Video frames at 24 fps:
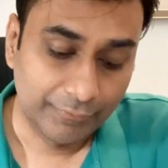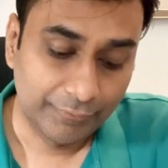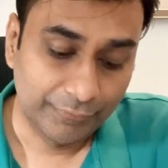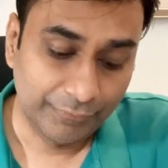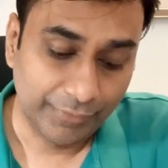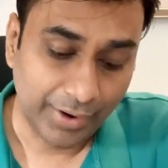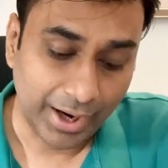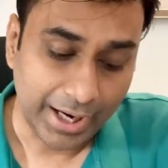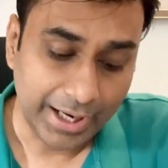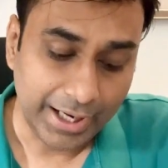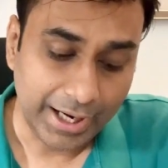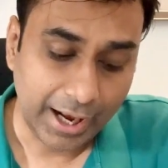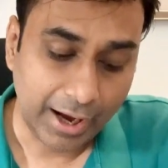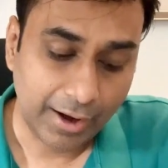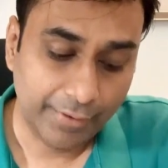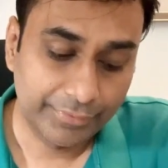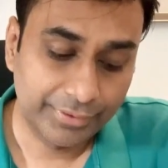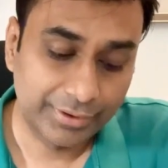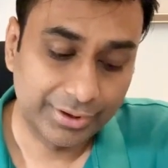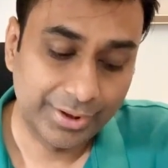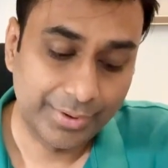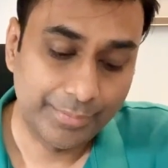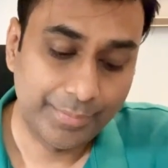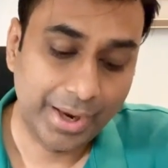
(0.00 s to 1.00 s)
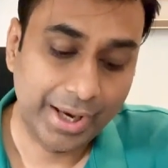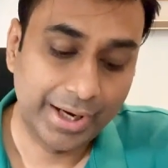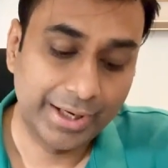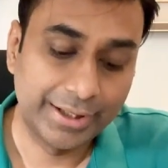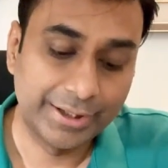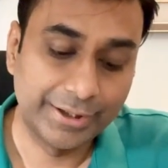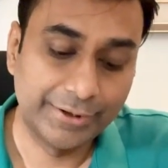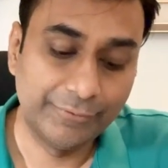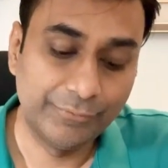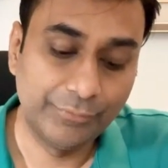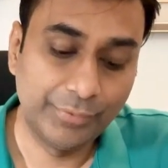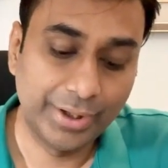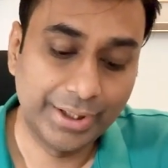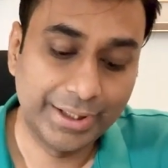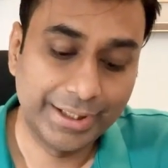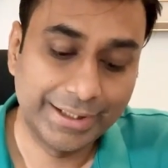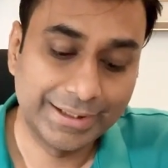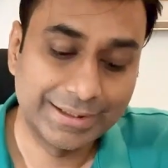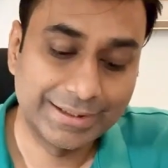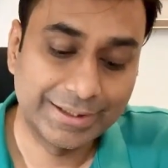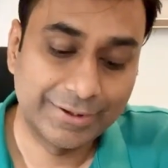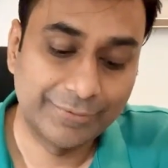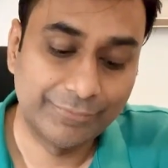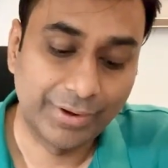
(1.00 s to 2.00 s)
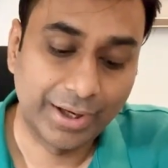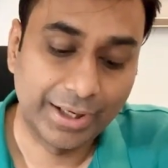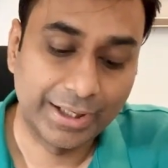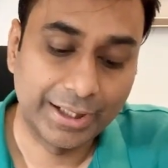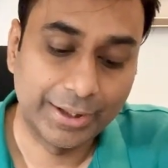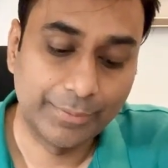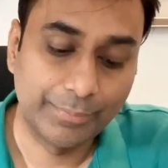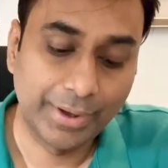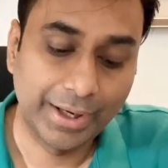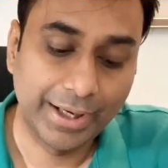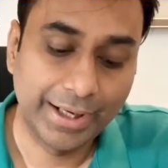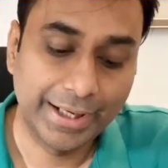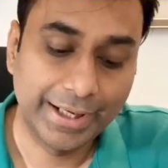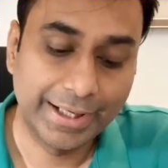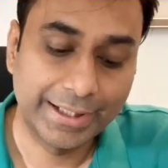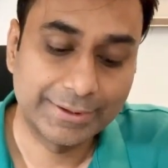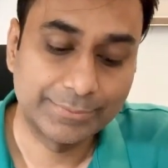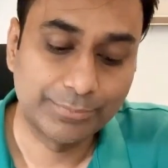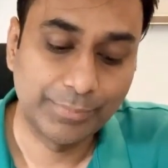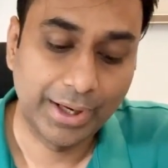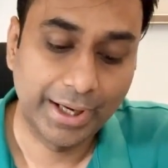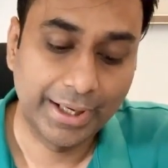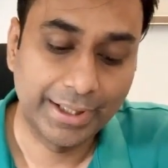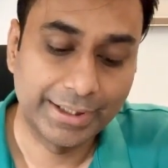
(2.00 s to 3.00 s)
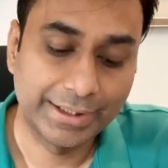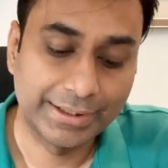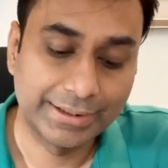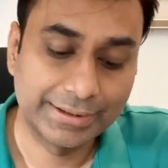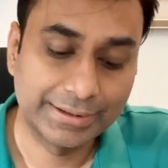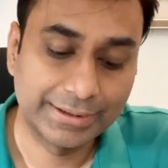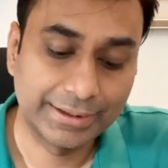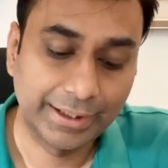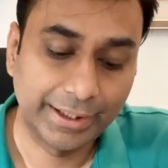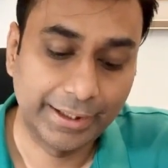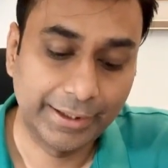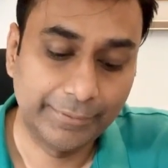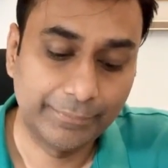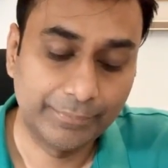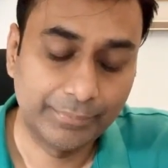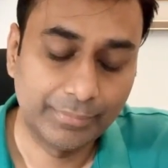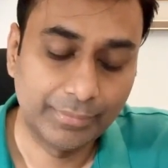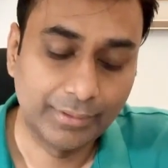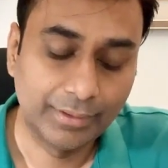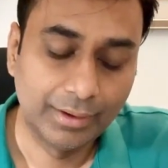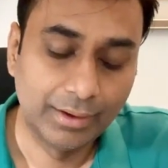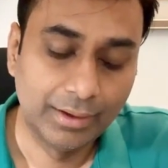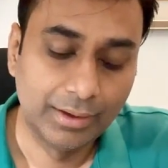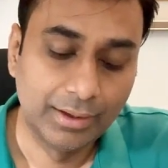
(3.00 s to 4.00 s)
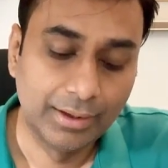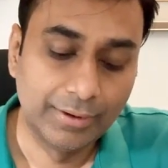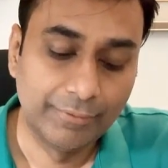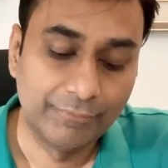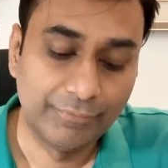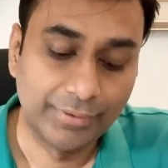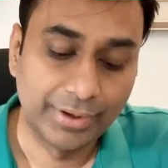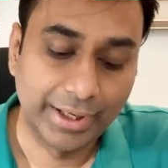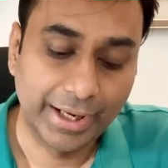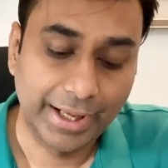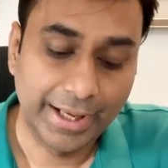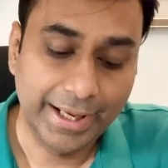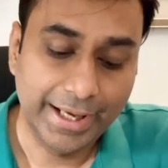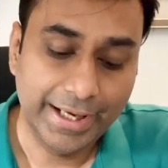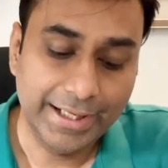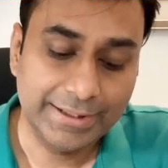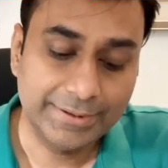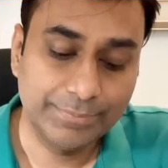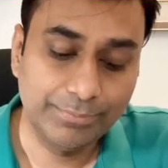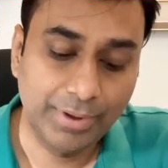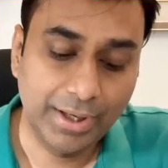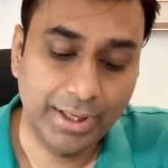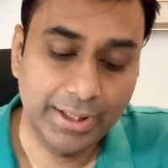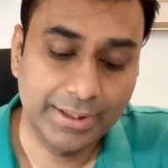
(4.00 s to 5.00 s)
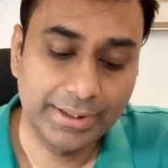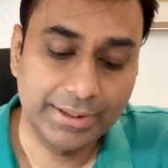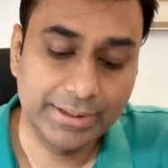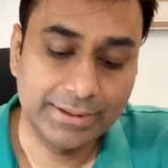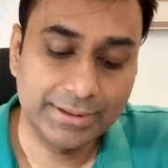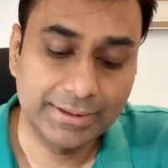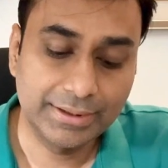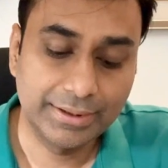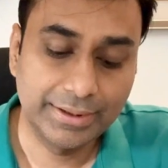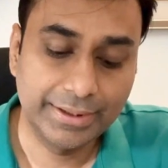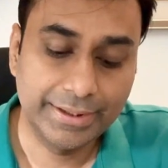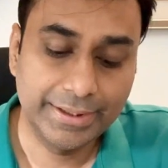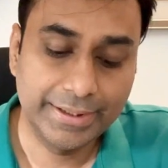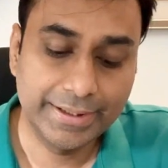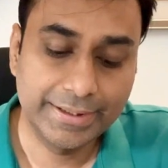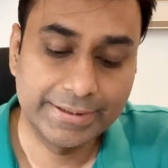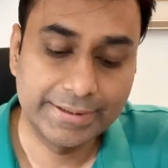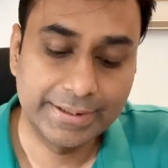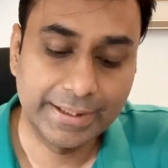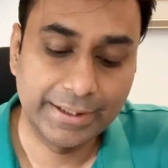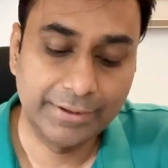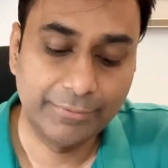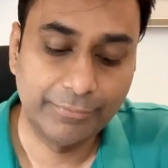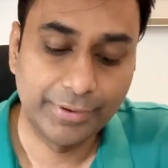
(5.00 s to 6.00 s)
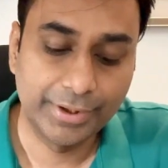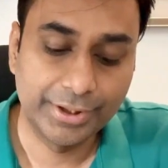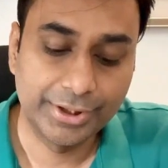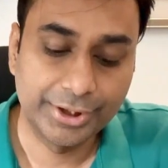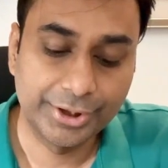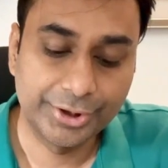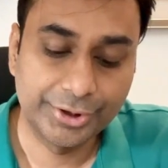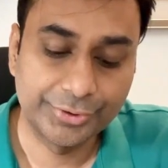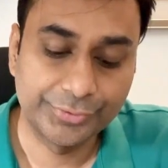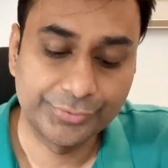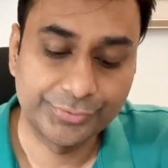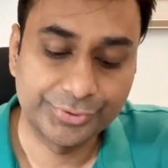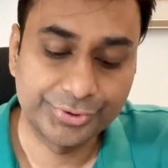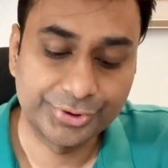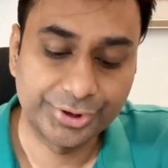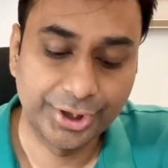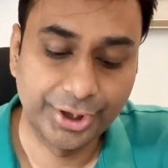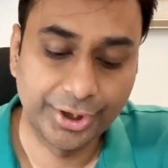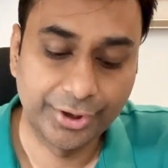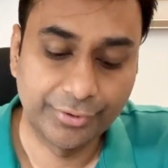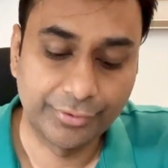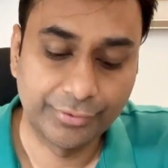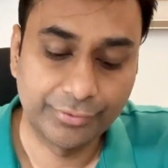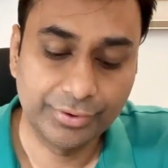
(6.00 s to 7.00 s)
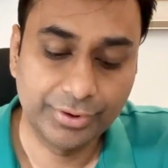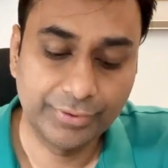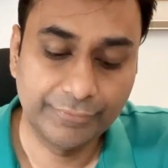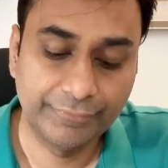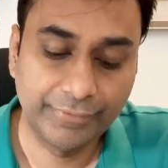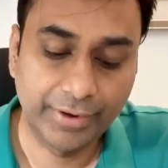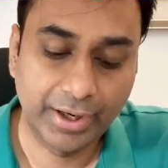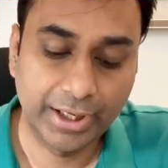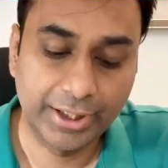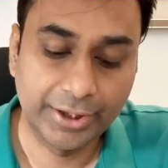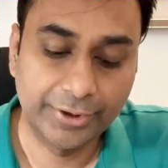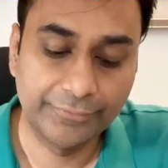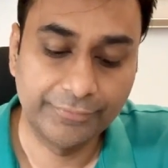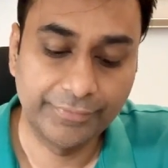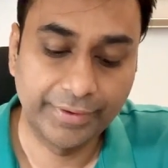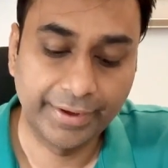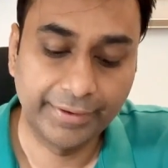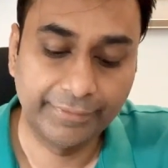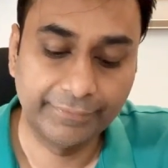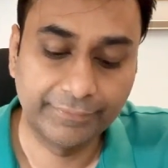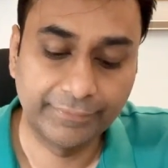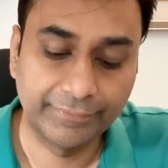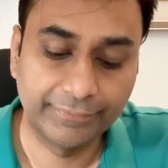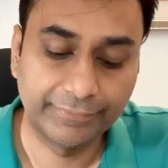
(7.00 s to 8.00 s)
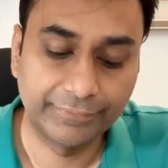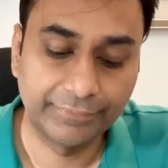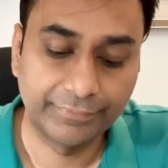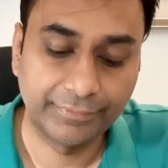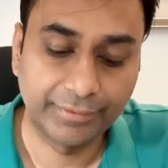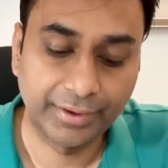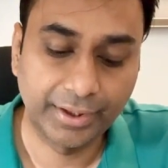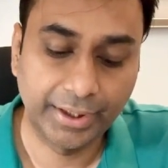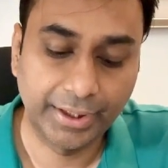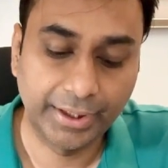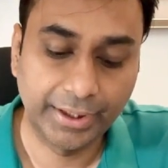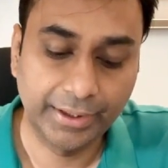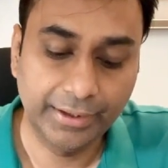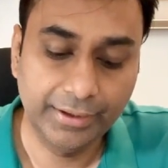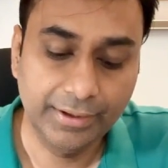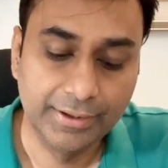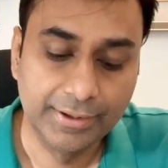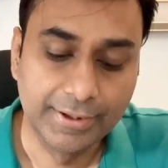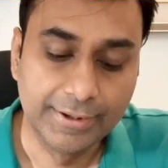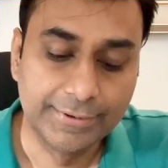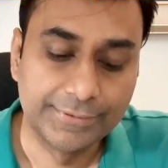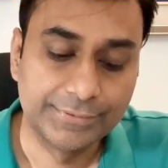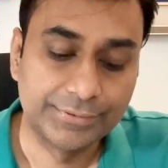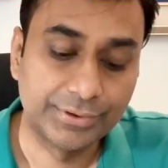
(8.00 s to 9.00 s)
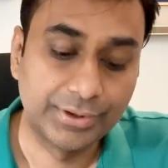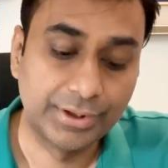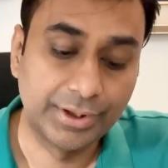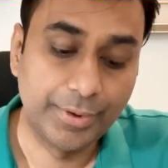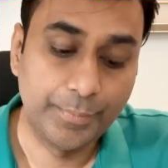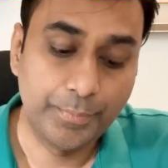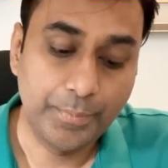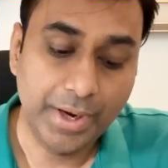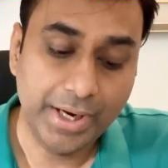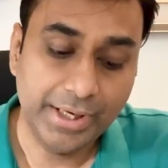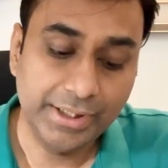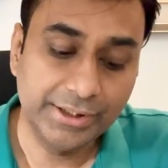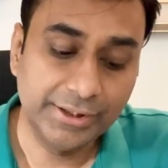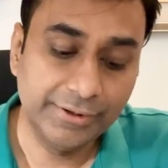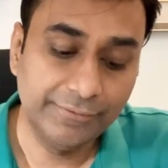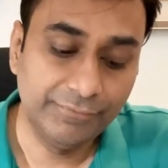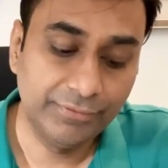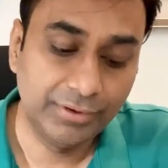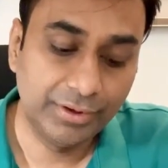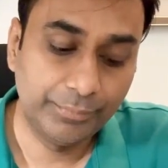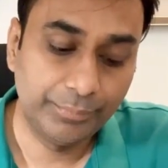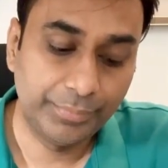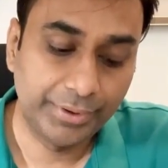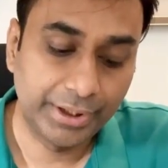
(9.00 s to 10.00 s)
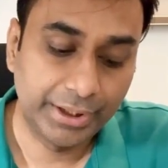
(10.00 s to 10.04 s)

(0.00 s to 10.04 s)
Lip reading: find out the remainder when it's divided by x minus 3. When x minus 3 is equated to 0, the value of x is 3. So the remainder will